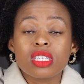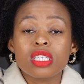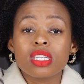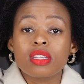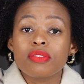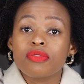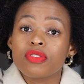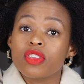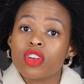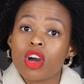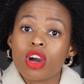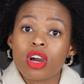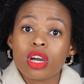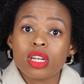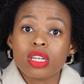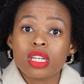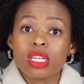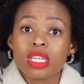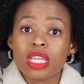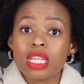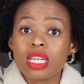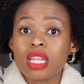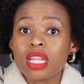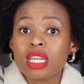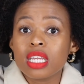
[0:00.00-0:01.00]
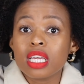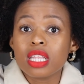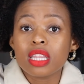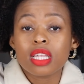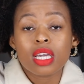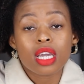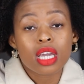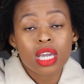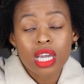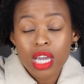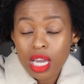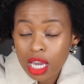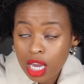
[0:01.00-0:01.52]
and if you're not going to need
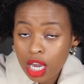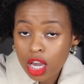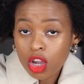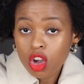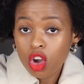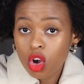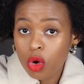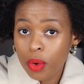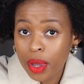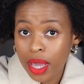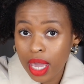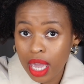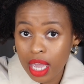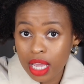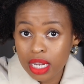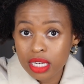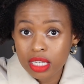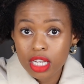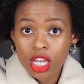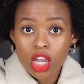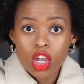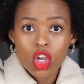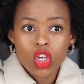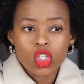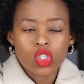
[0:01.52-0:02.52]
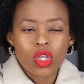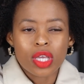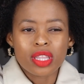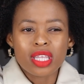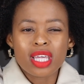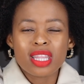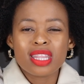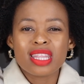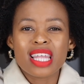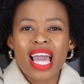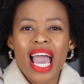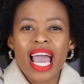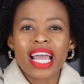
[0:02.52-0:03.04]
anything, go ahead. So I
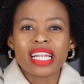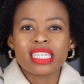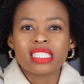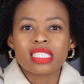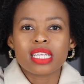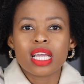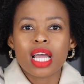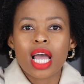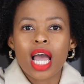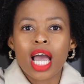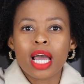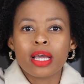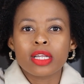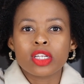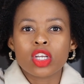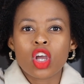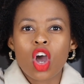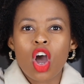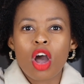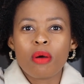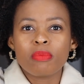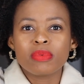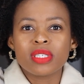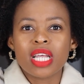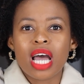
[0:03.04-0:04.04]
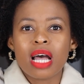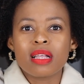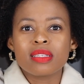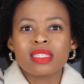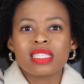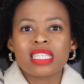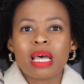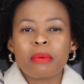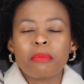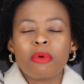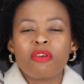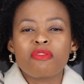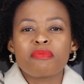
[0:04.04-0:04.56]
think that calmed down
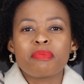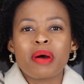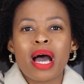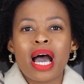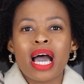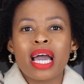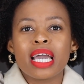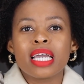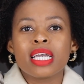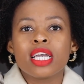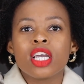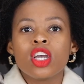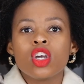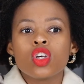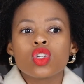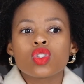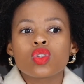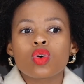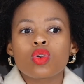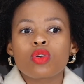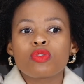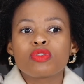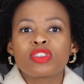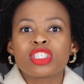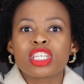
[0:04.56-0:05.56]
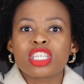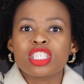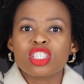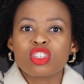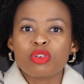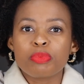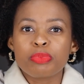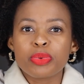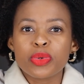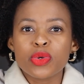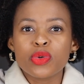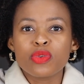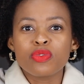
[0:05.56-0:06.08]
some of my sort of
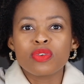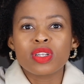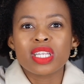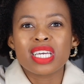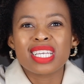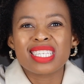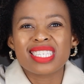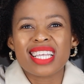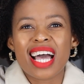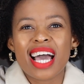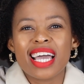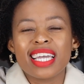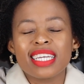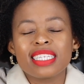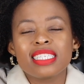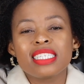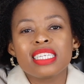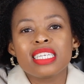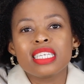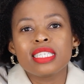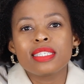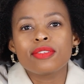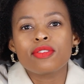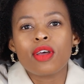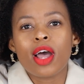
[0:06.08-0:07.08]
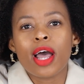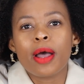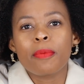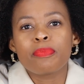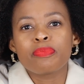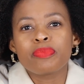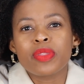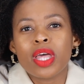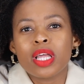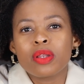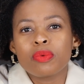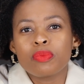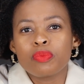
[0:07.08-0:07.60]
disapproval anxieties
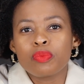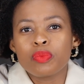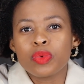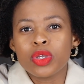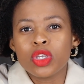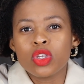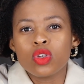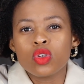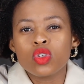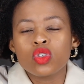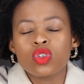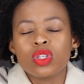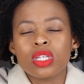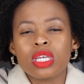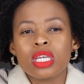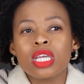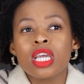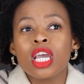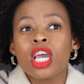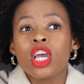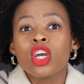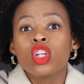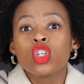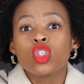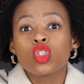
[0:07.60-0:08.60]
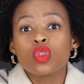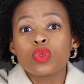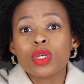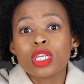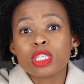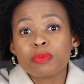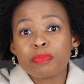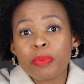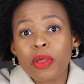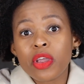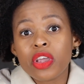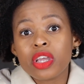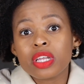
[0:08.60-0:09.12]
that we usually do
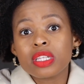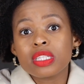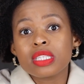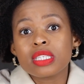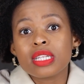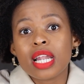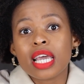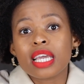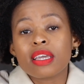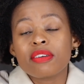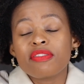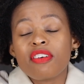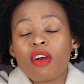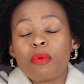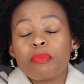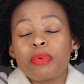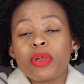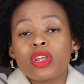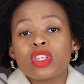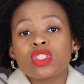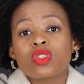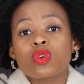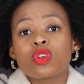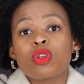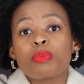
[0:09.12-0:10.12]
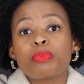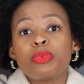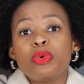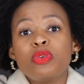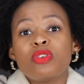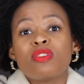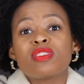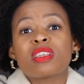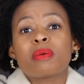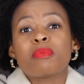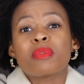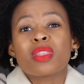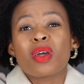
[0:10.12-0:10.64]
experience. Like if our parents don't approve
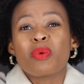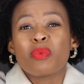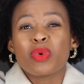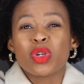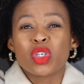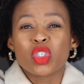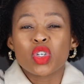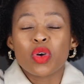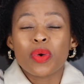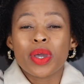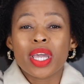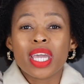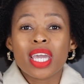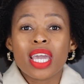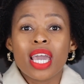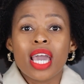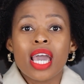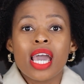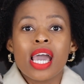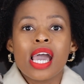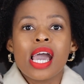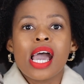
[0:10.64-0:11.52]
of something that we're doing,